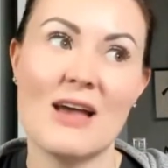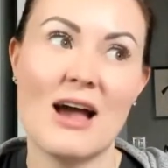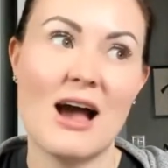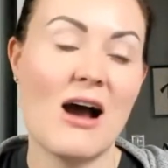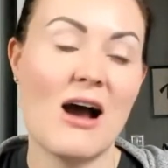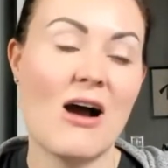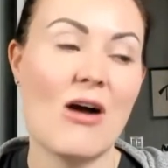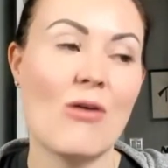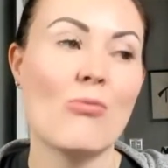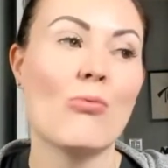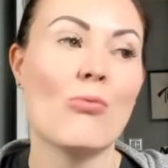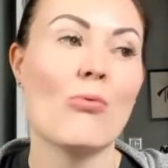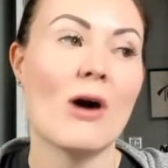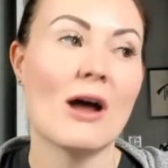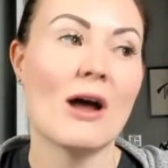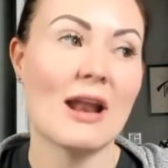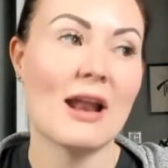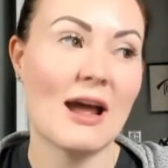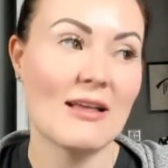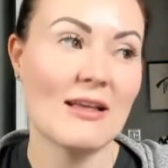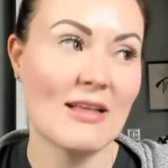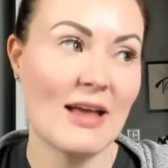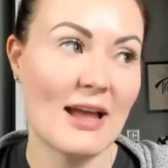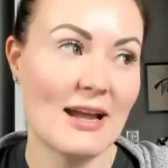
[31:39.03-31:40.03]
What
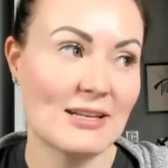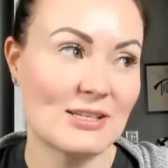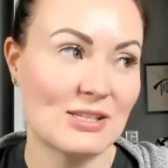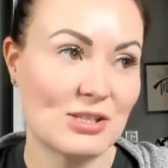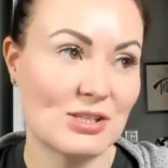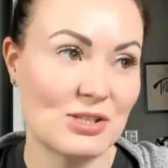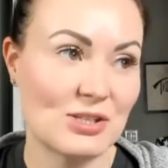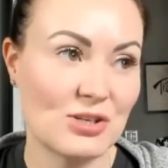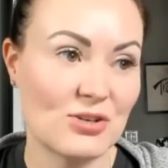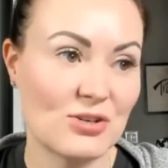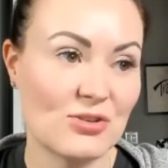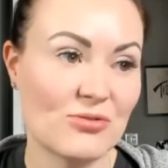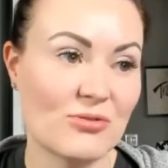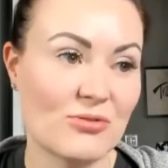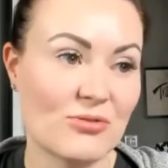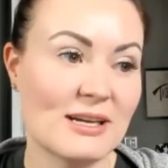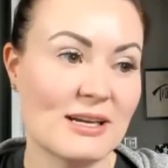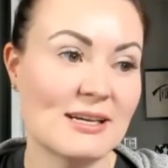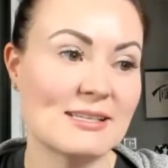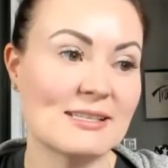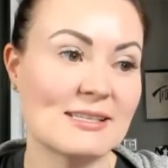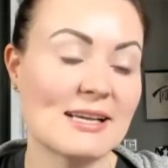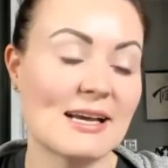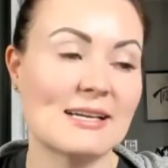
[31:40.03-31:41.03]
I like to do
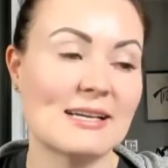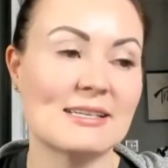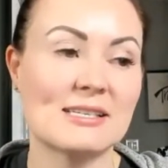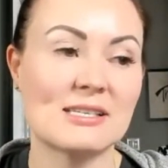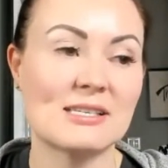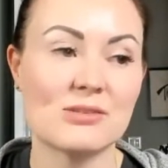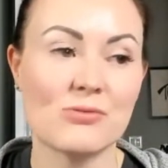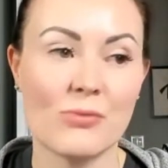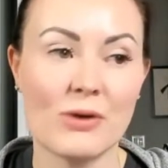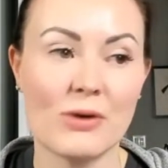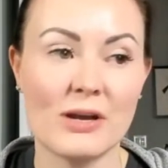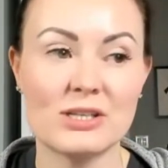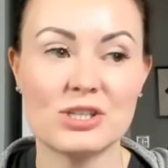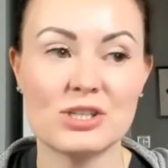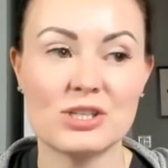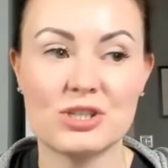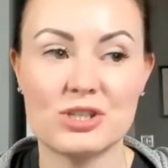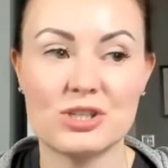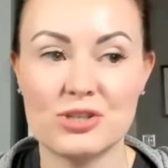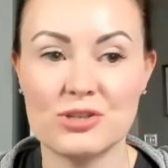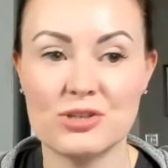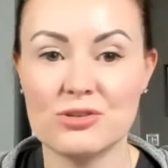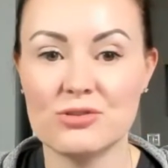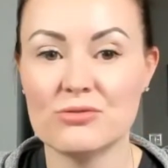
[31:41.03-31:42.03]
is I switch
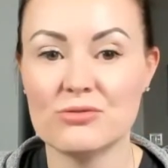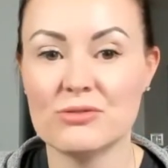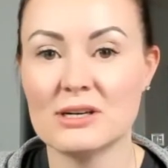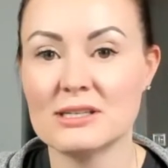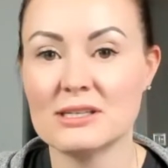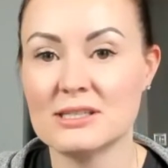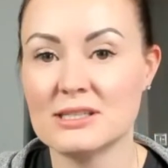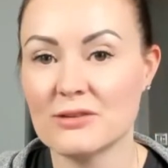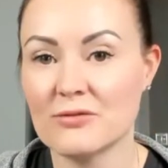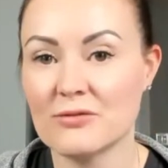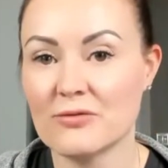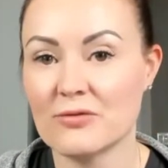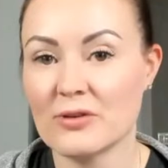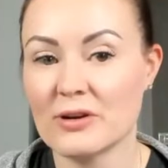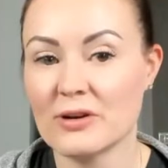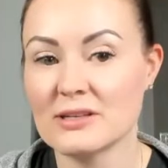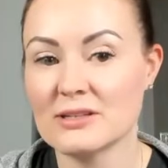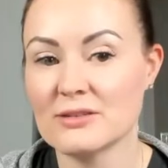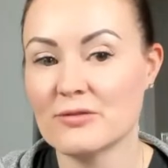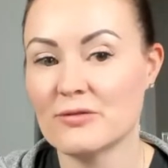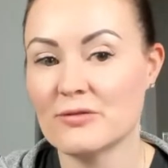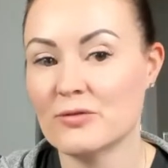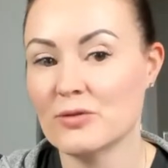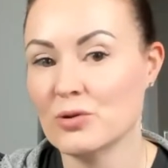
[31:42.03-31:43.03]
to a different
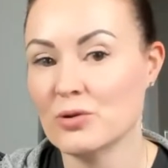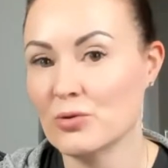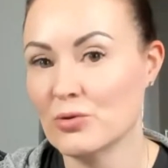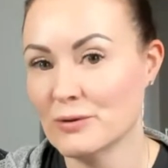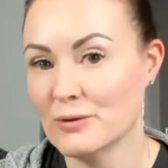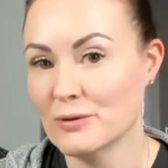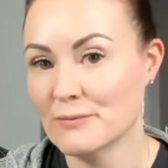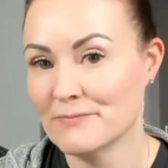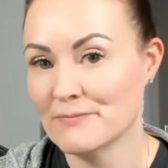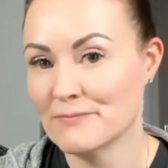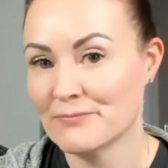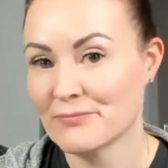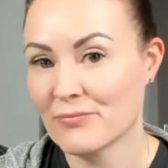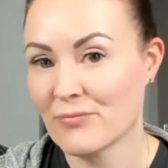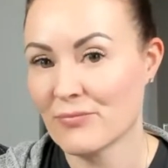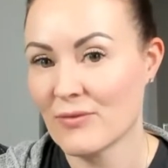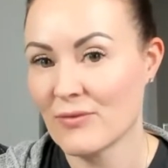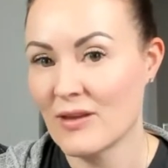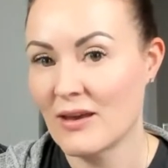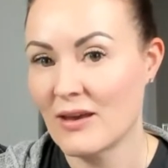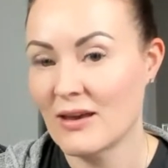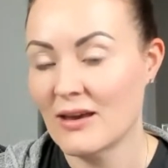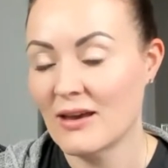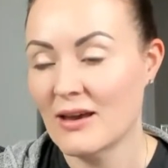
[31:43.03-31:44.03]
food.
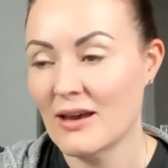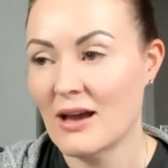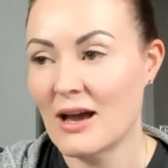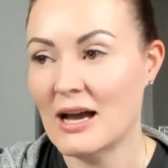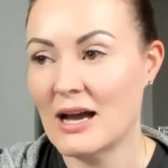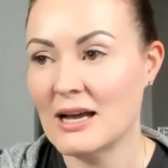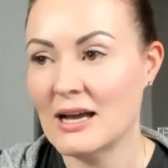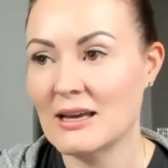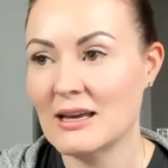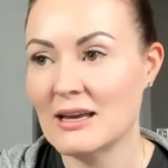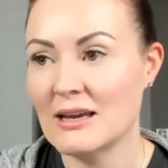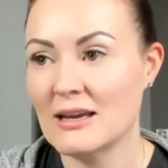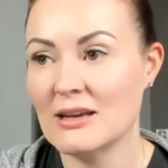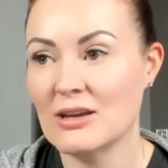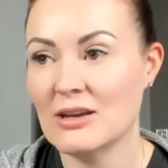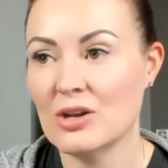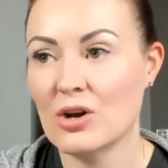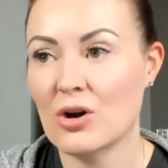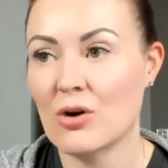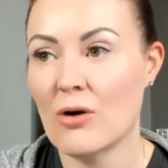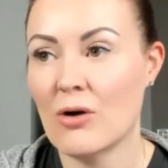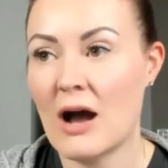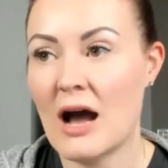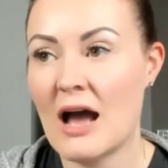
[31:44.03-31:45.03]

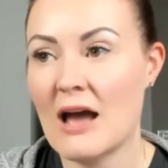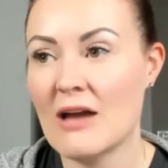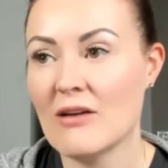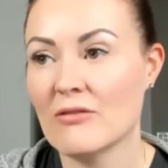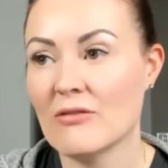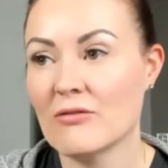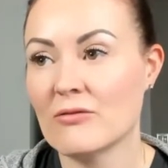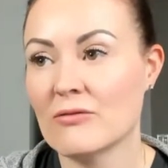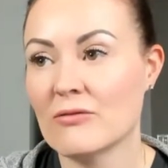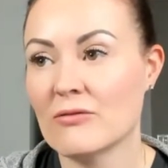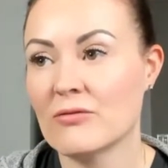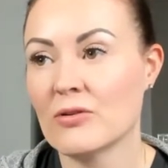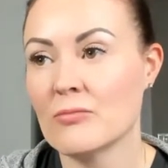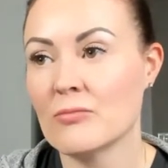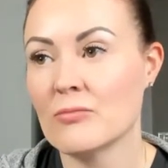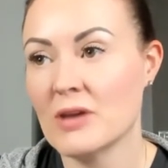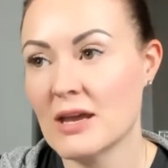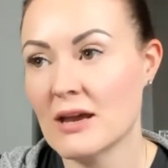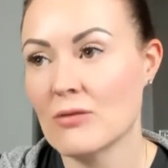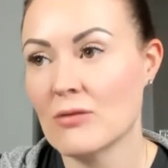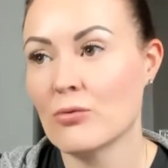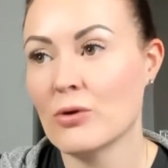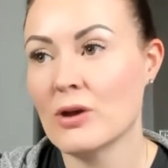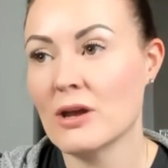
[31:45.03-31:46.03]
For me
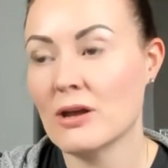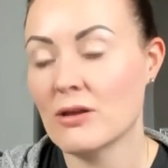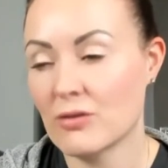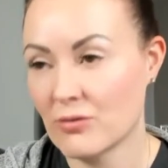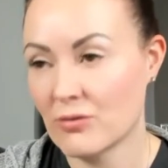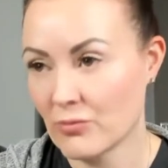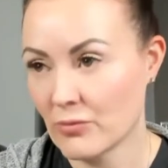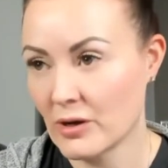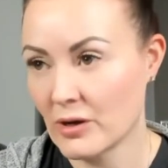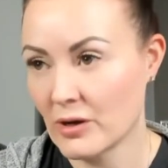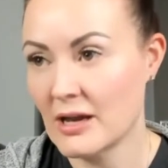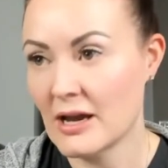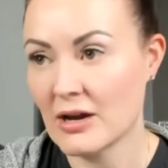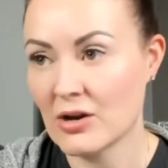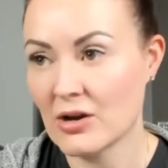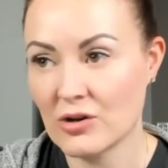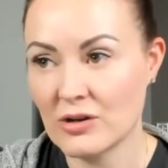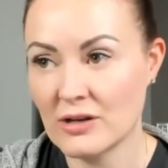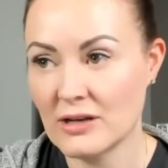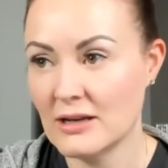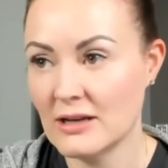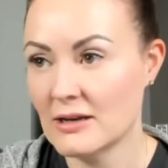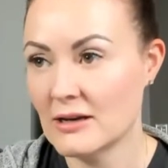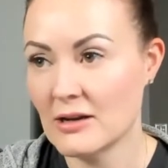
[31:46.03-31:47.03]
at week 3, I
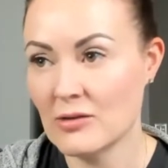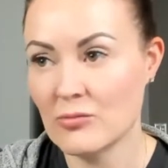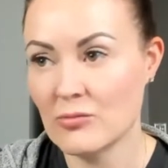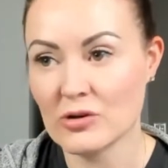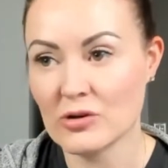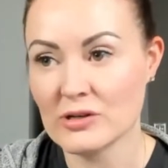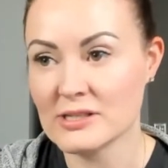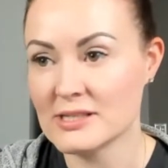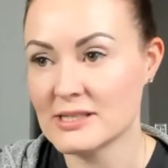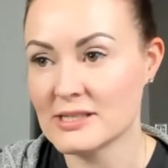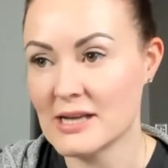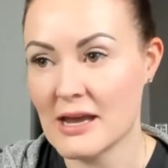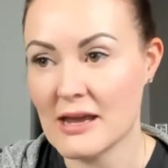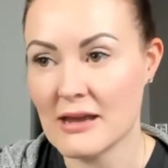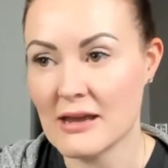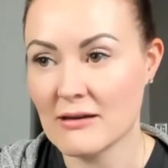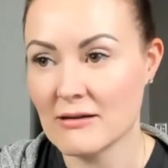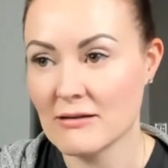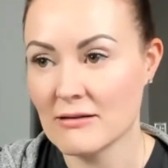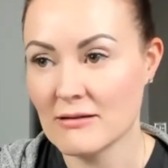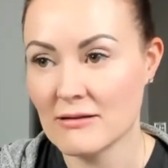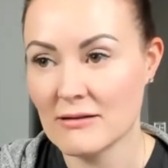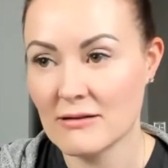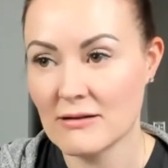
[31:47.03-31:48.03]
couldn't eat any more steak.
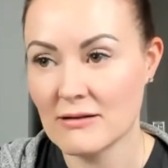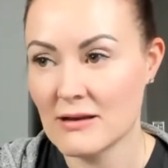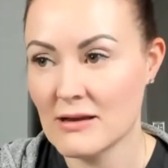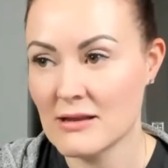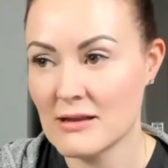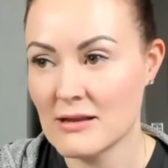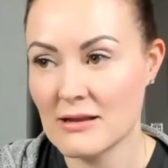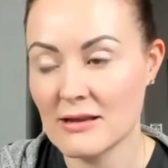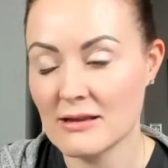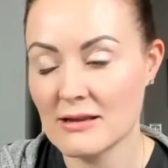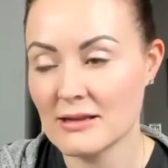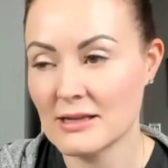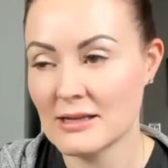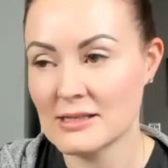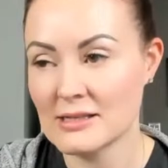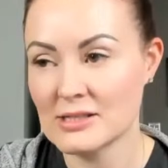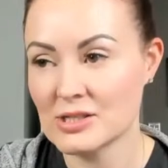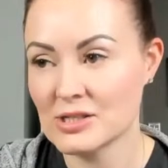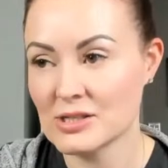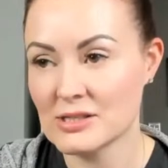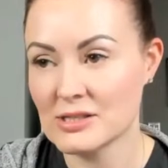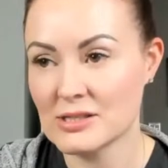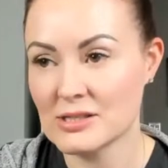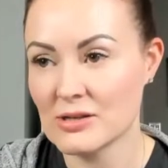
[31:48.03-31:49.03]
And that's
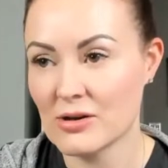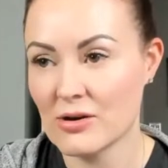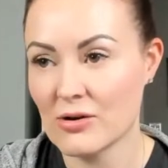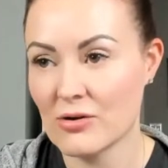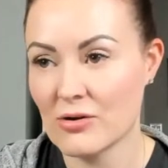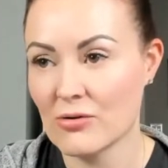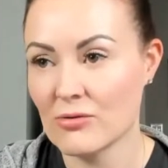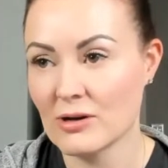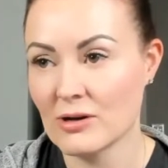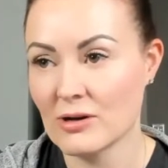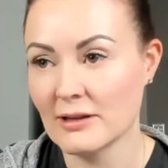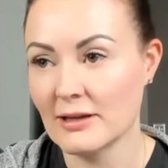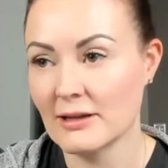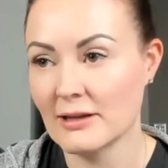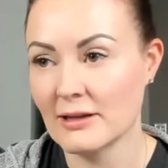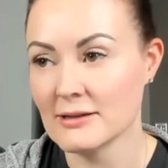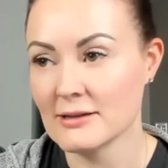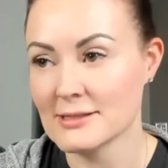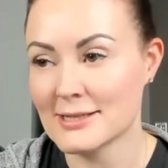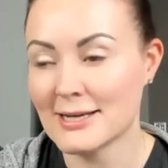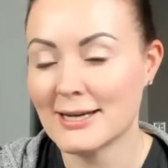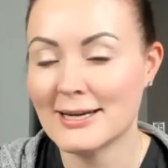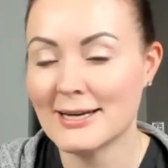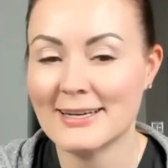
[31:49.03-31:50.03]
just so elitist.